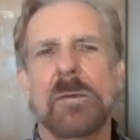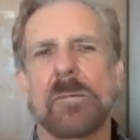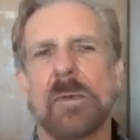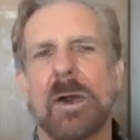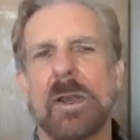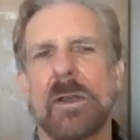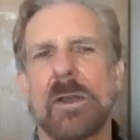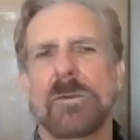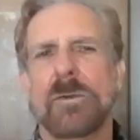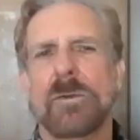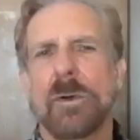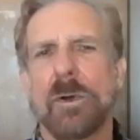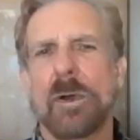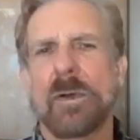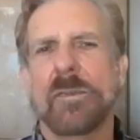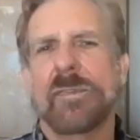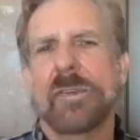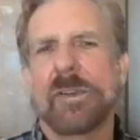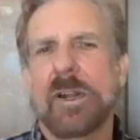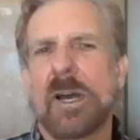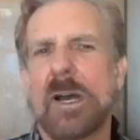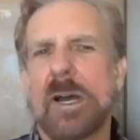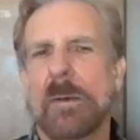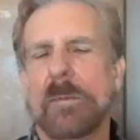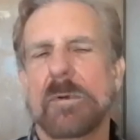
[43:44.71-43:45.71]
migratory
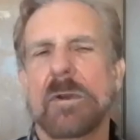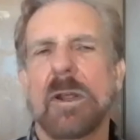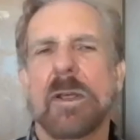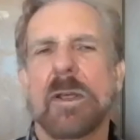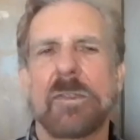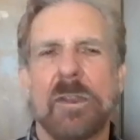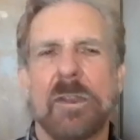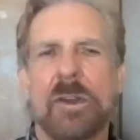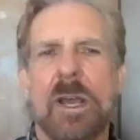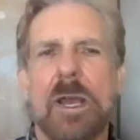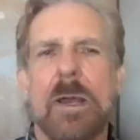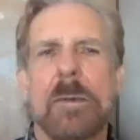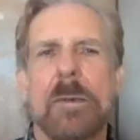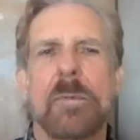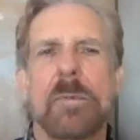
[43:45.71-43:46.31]
phenomenon that